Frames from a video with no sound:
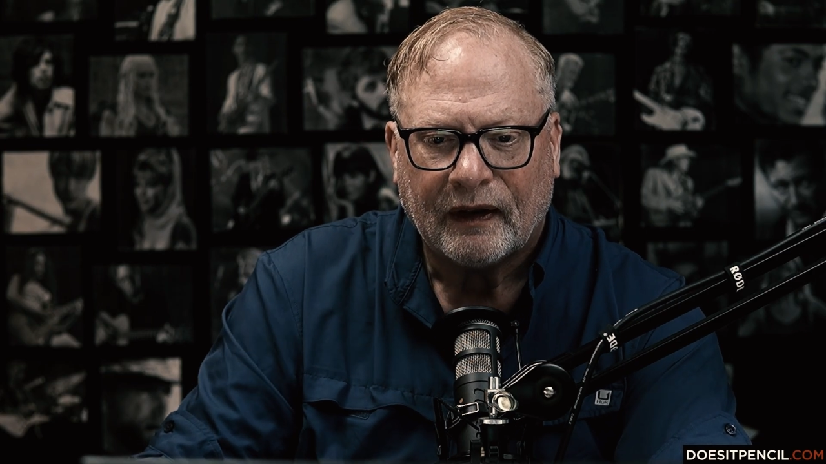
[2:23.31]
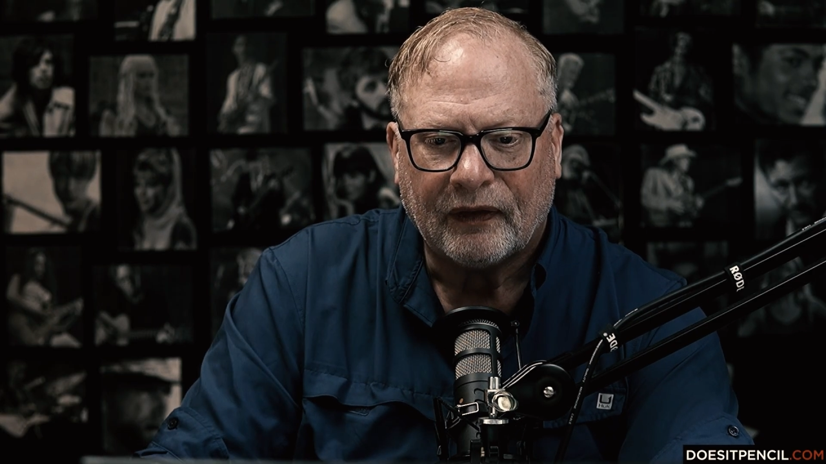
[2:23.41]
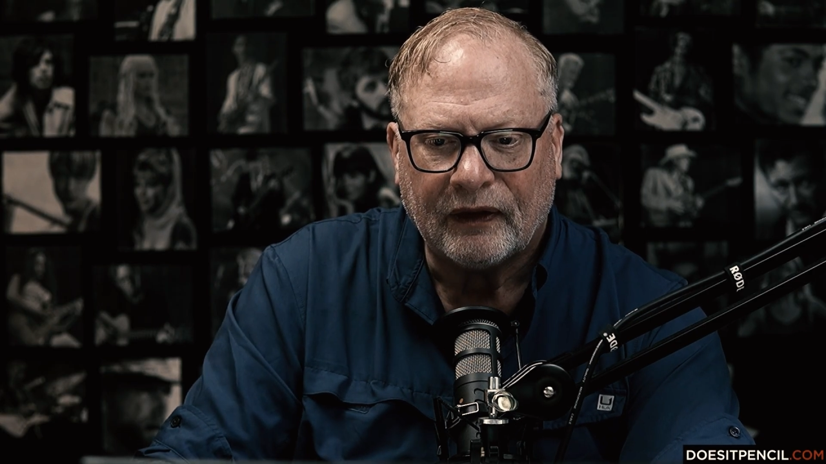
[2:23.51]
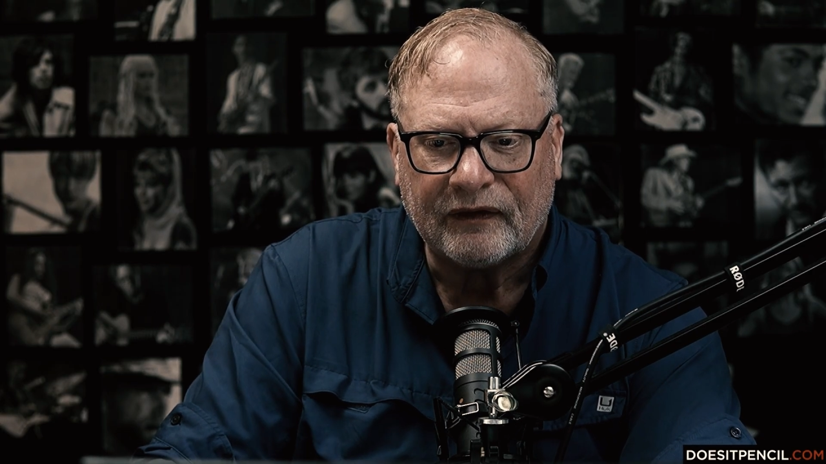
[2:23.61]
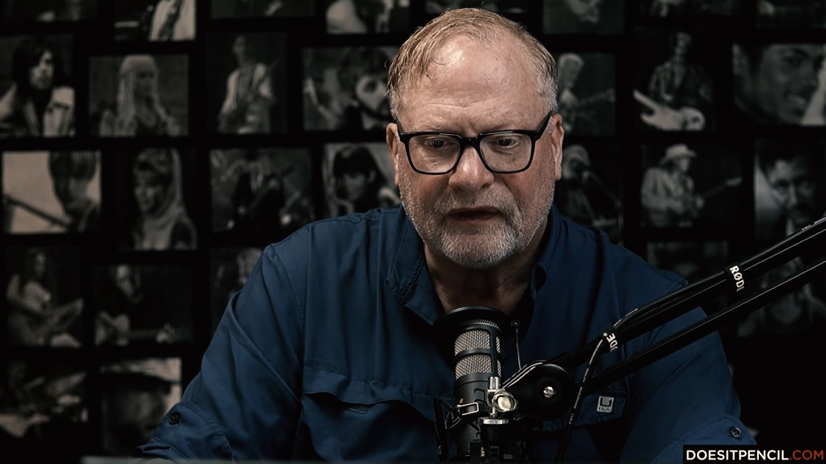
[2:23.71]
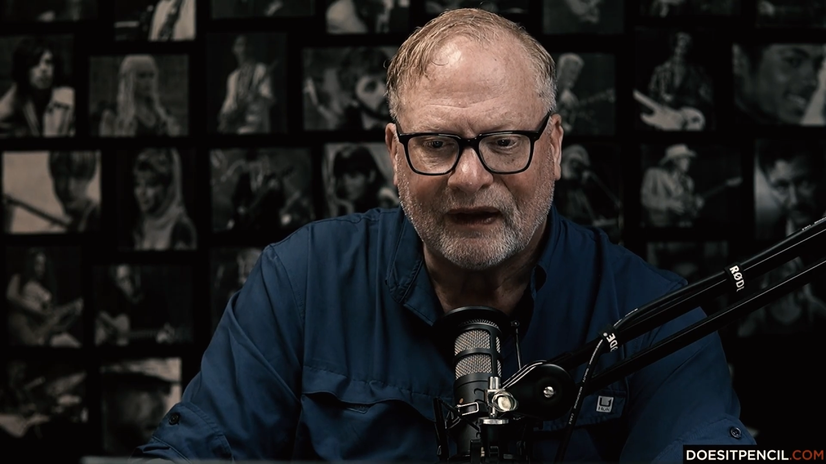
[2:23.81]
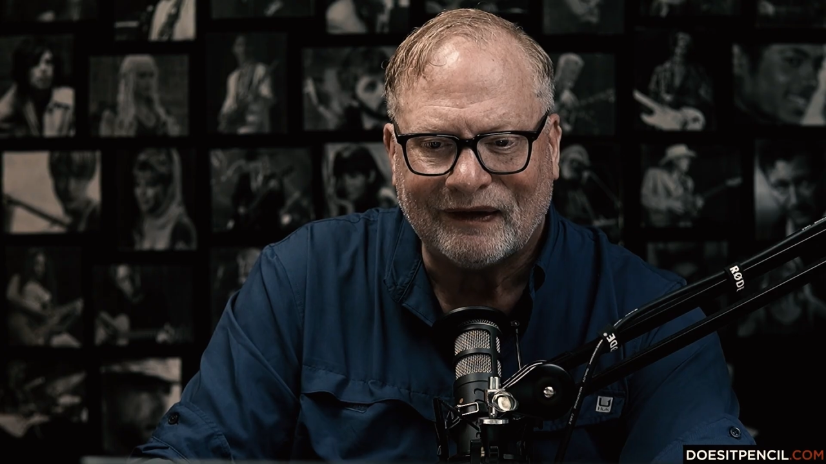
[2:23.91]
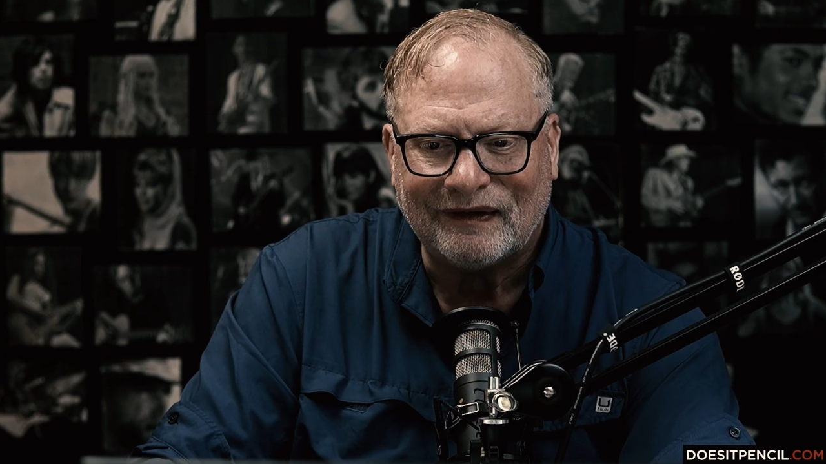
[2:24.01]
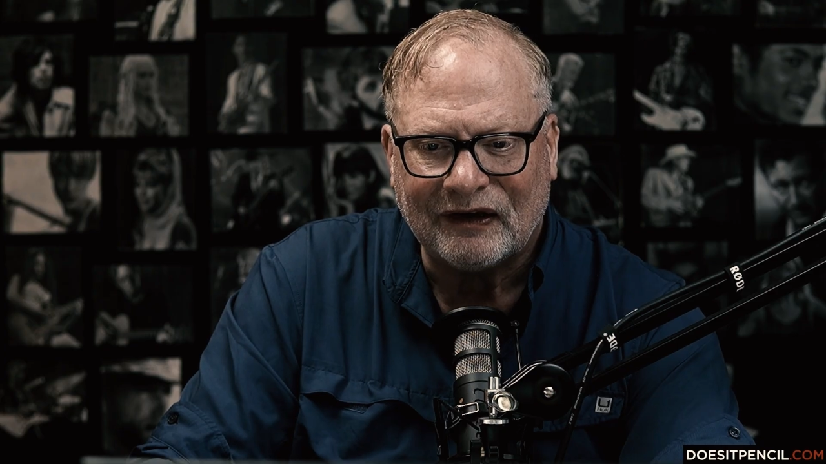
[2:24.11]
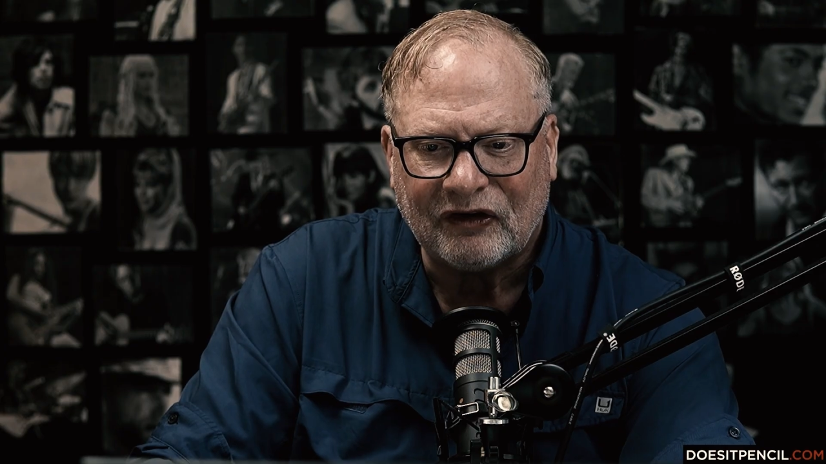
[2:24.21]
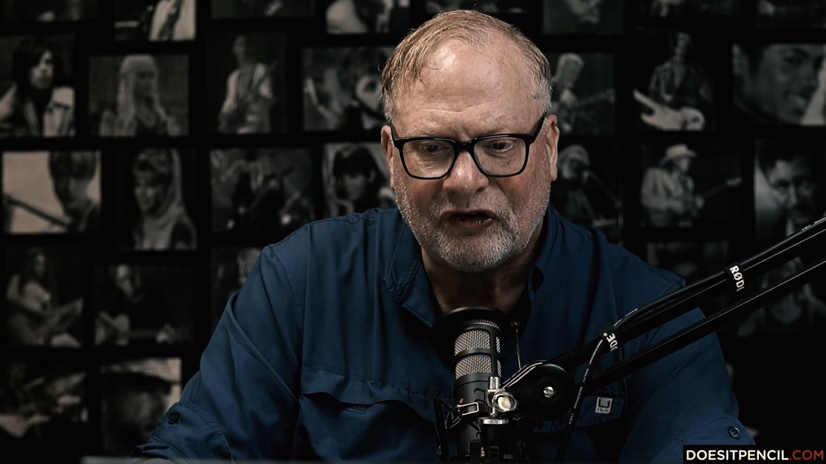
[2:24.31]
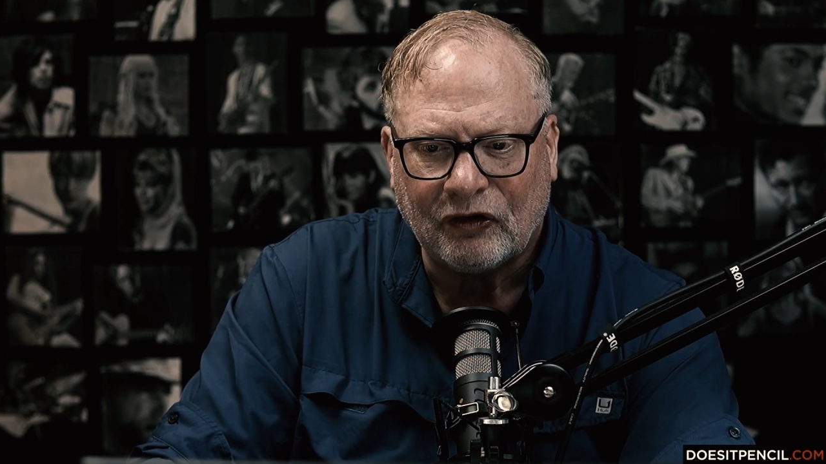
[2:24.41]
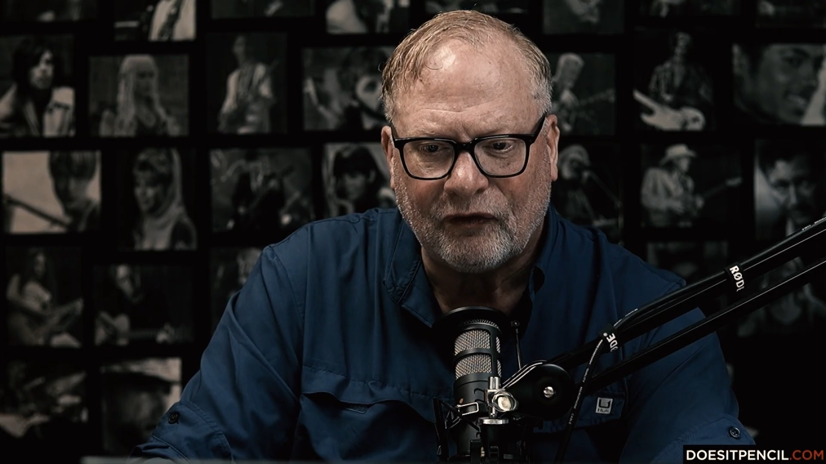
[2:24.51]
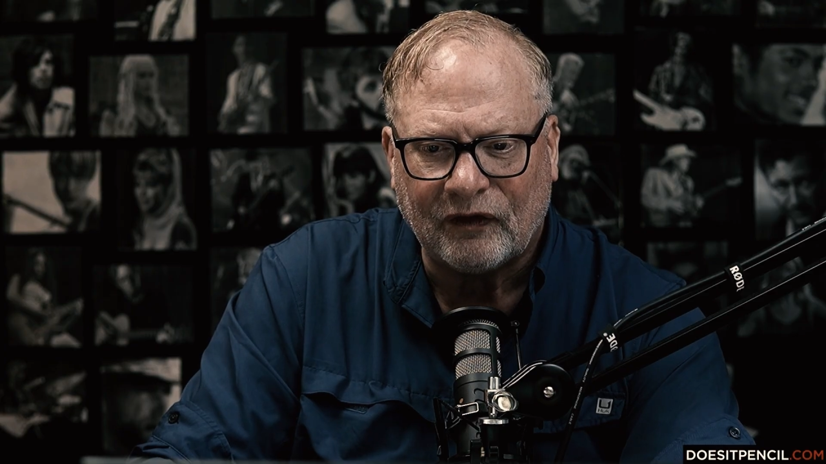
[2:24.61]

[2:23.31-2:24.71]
this additional